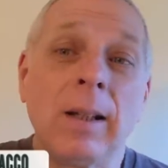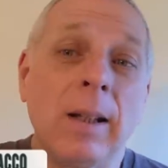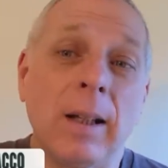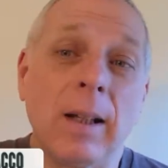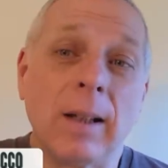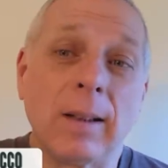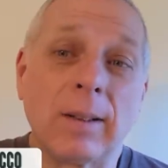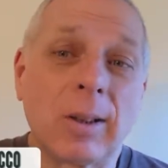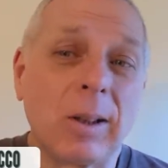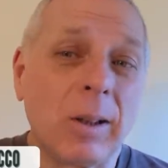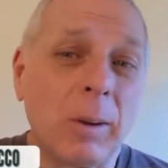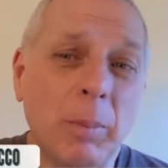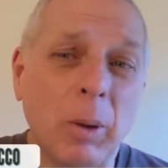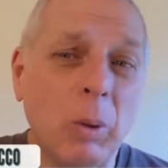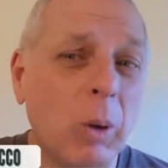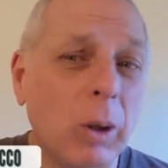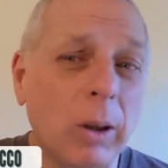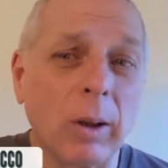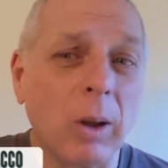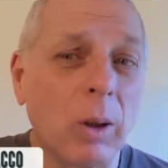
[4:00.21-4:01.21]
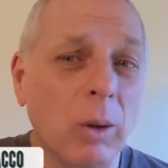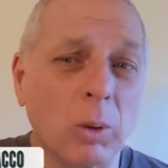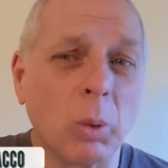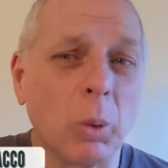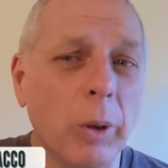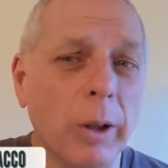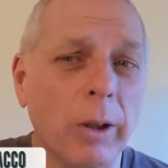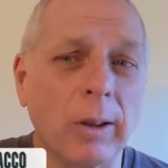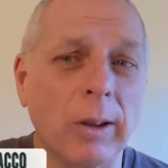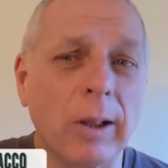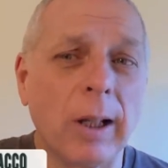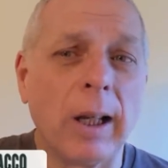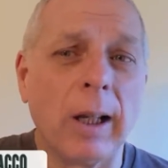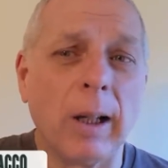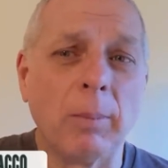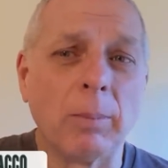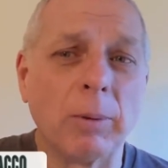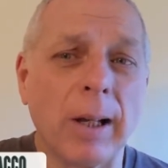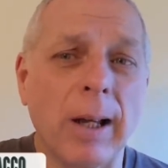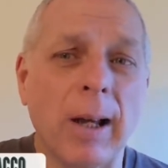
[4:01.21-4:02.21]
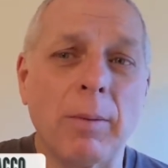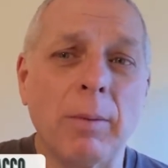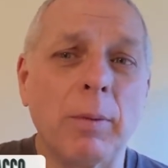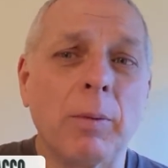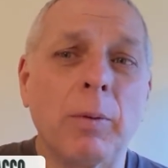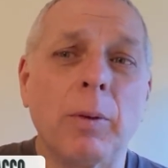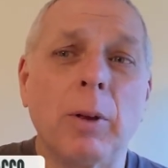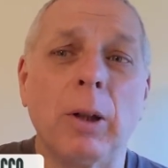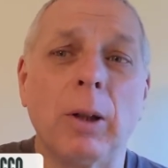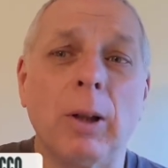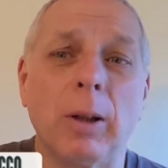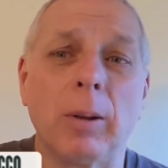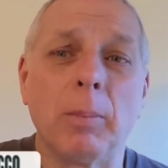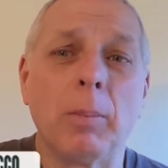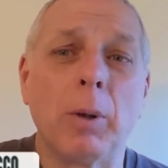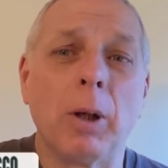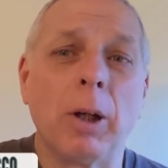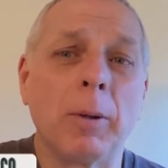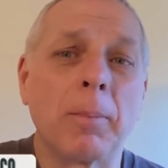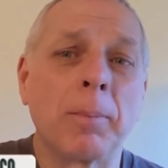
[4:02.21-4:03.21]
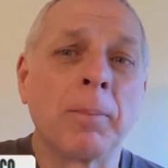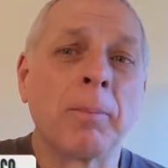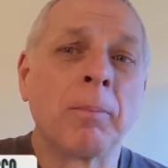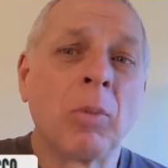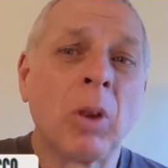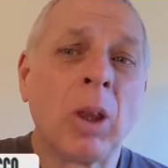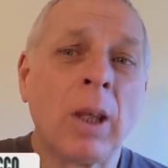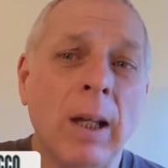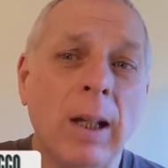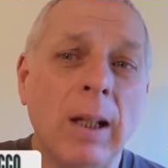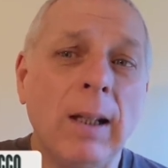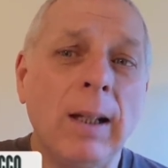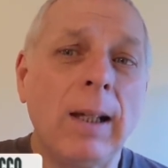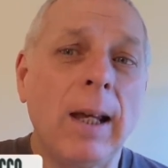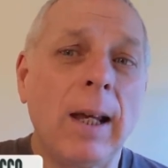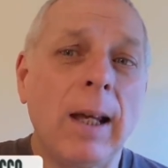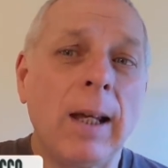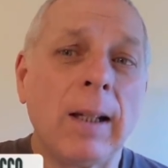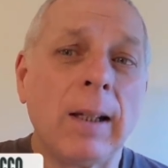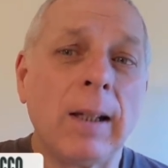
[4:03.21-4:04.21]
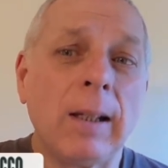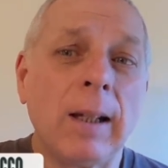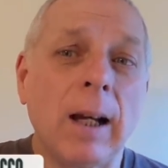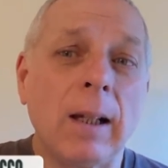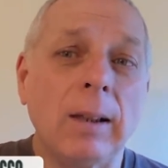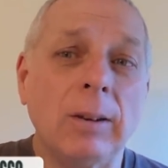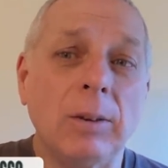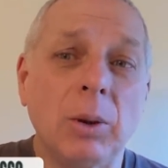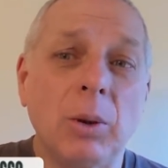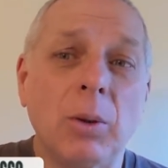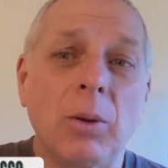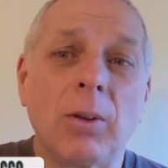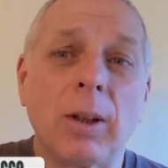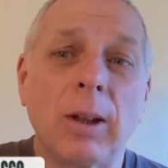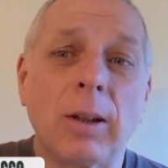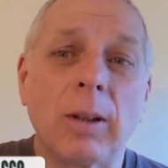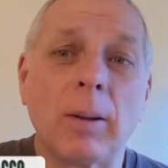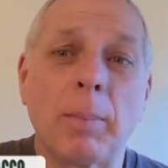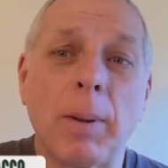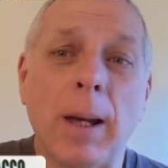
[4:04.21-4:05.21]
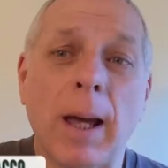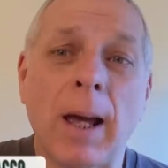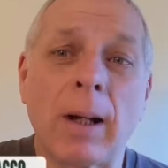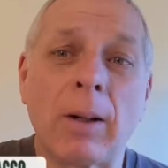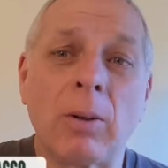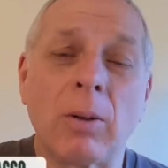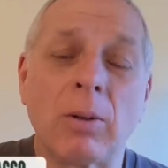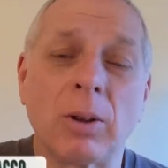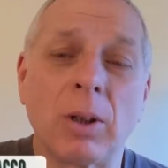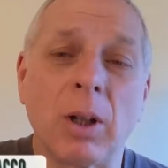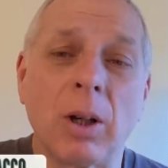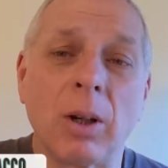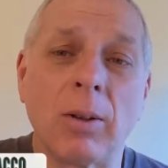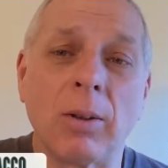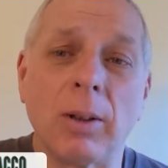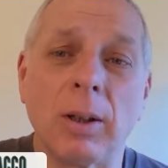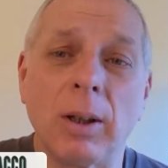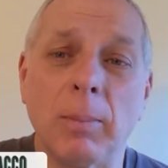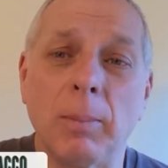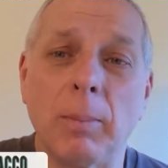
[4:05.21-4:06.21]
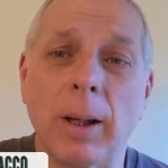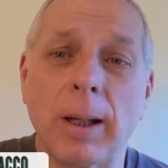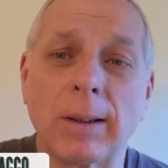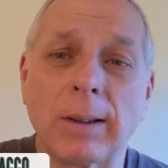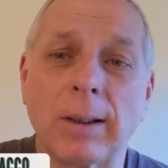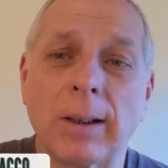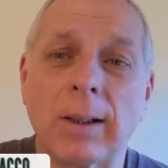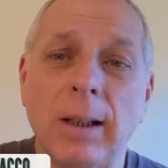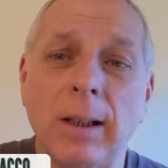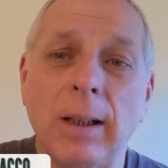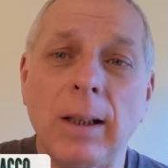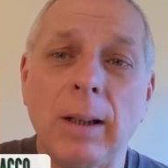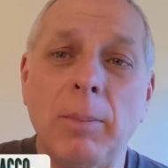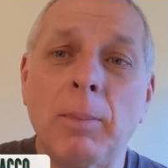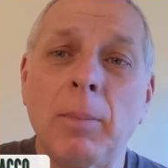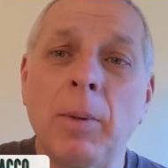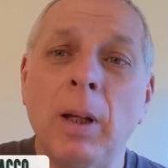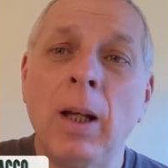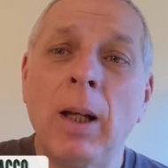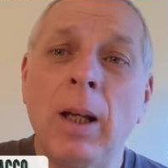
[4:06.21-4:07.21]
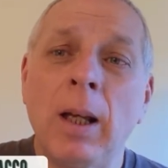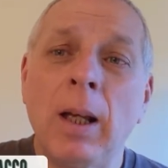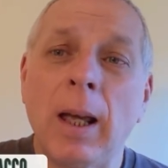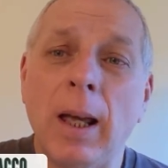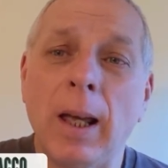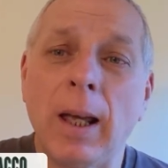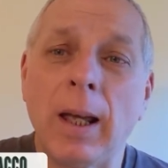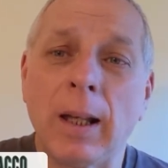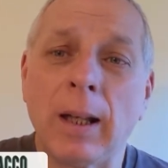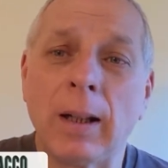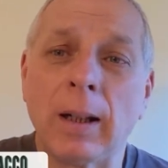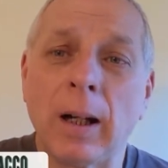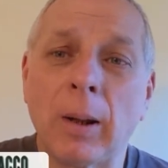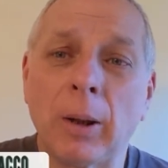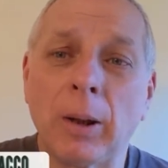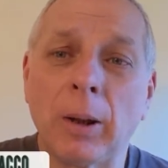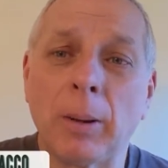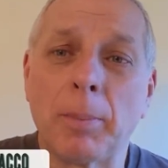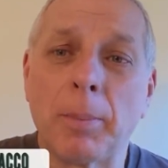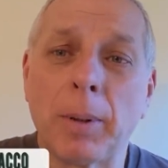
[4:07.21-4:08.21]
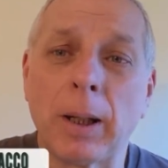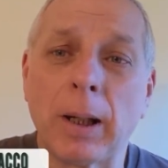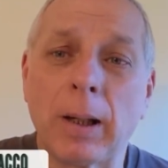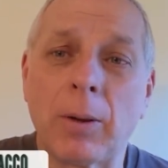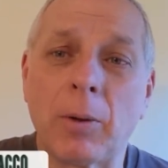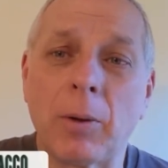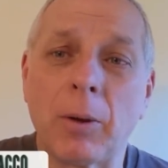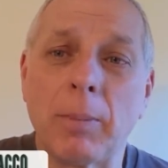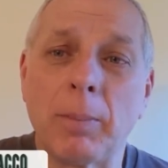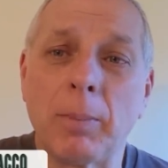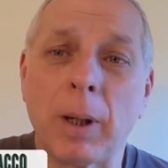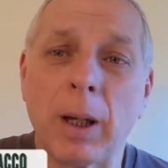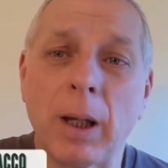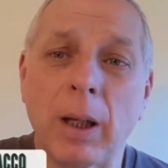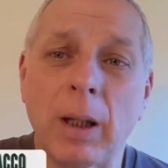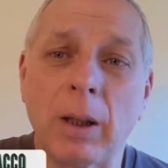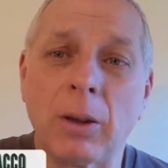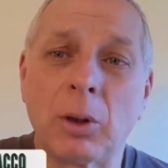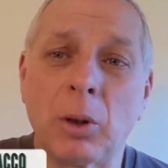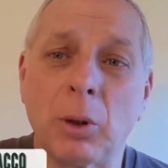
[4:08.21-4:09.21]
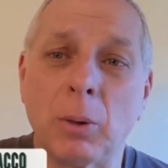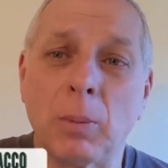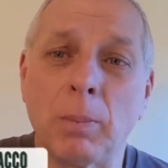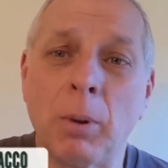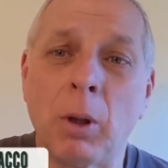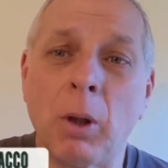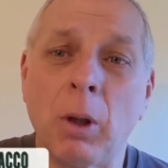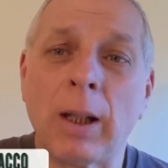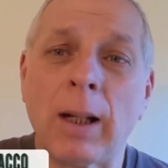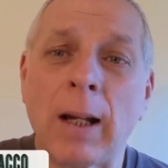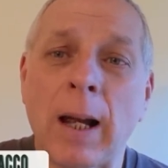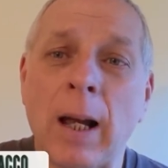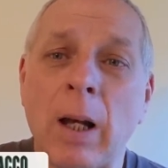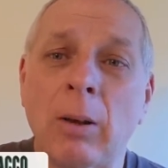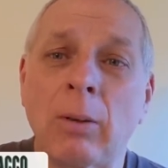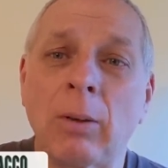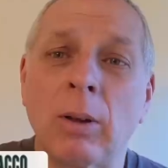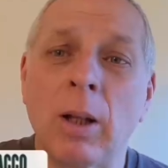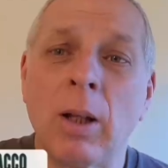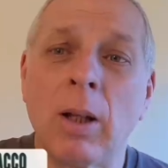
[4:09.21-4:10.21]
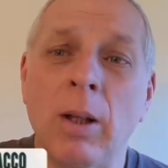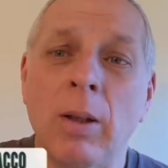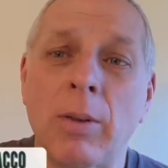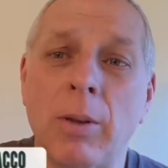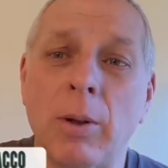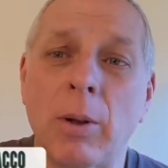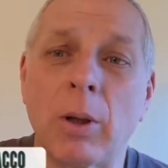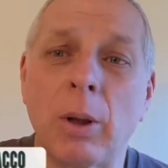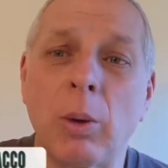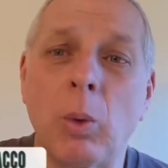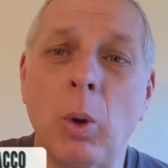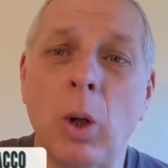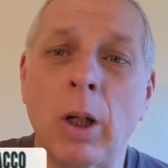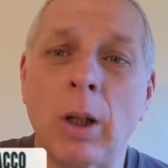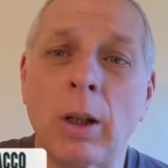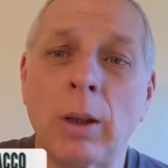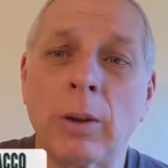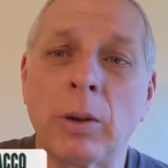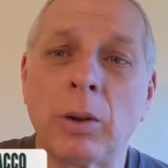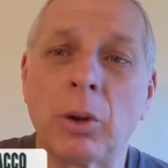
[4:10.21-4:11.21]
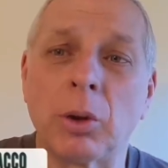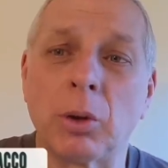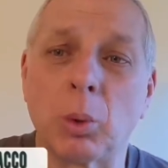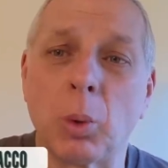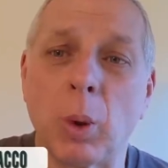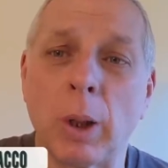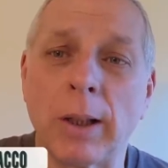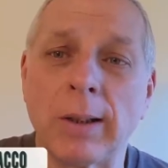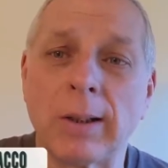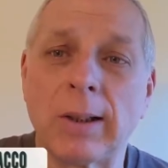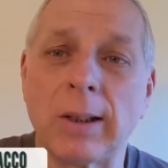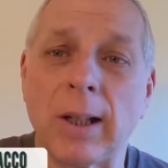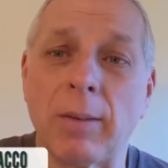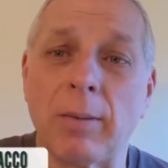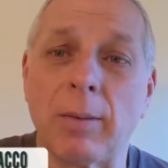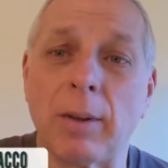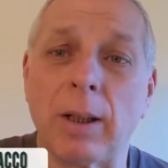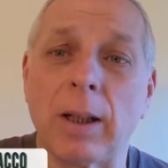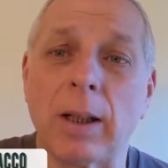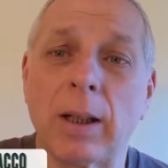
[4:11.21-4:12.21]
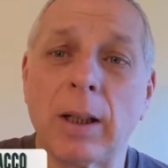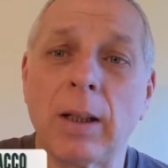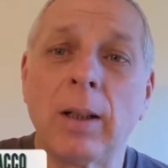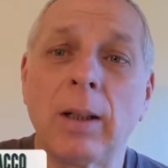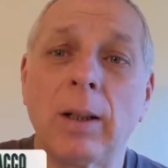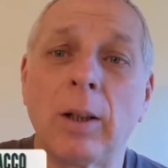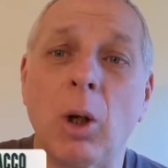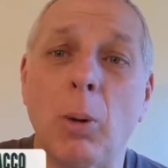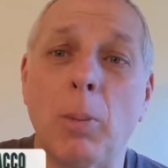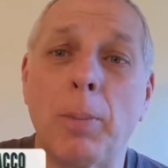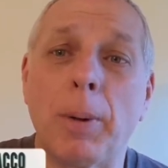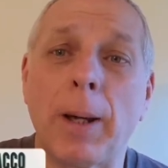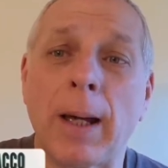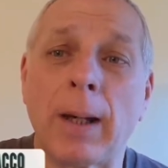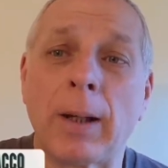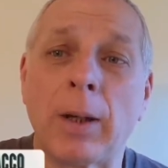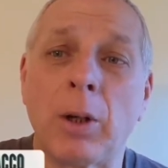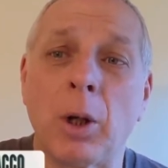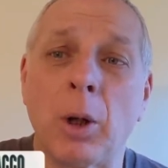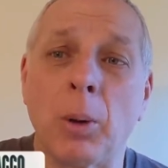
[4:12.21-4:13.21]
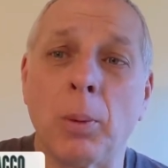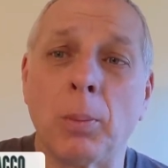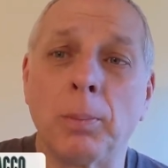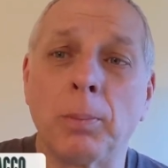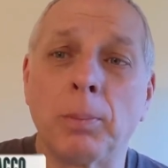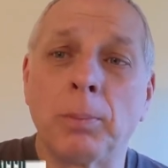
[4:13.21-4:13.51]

It's going to be one of those weird games, I have a feeling, but in the end, I do think the Packers are the best team, and I'm going to pick Green Bay to pull it out thirty-one to twenty-seven. Go Pack, go.